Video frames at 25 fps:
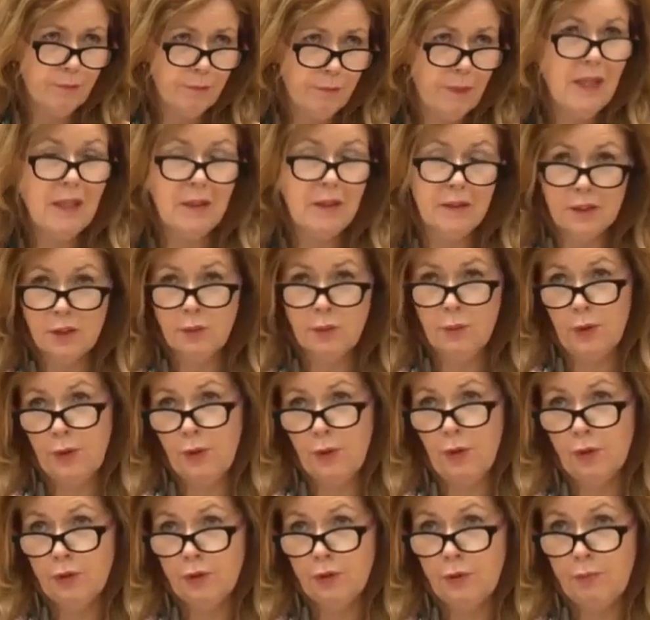bills were
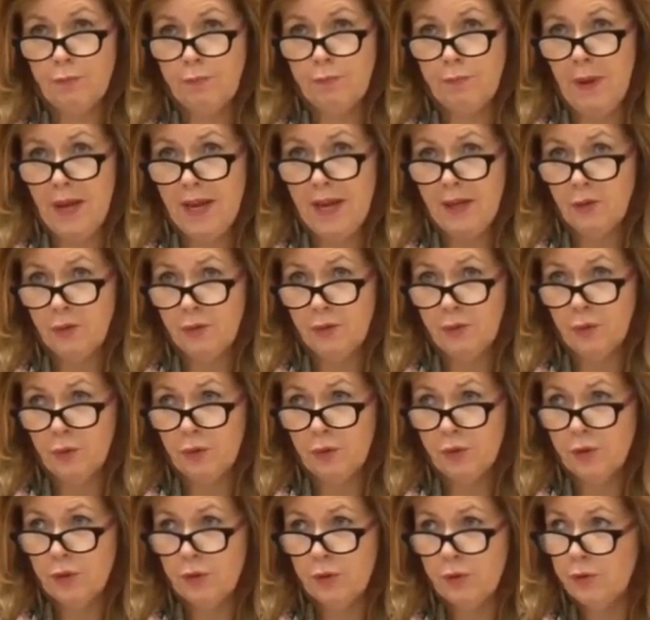not paid for,
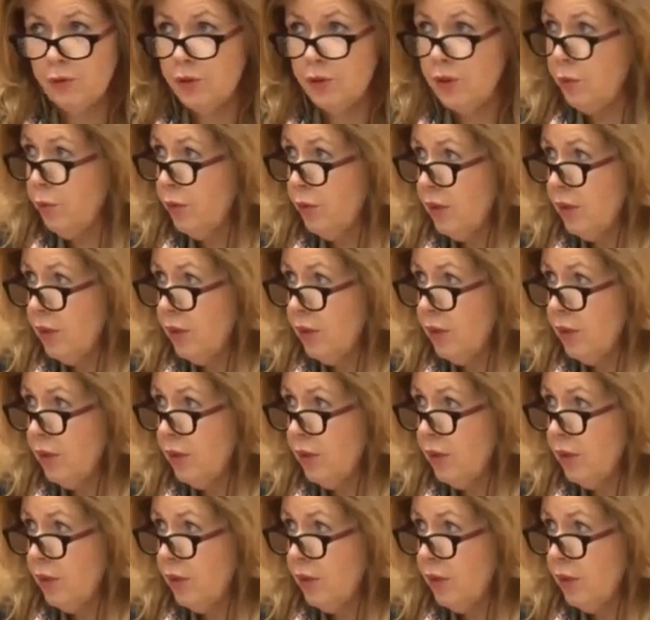so she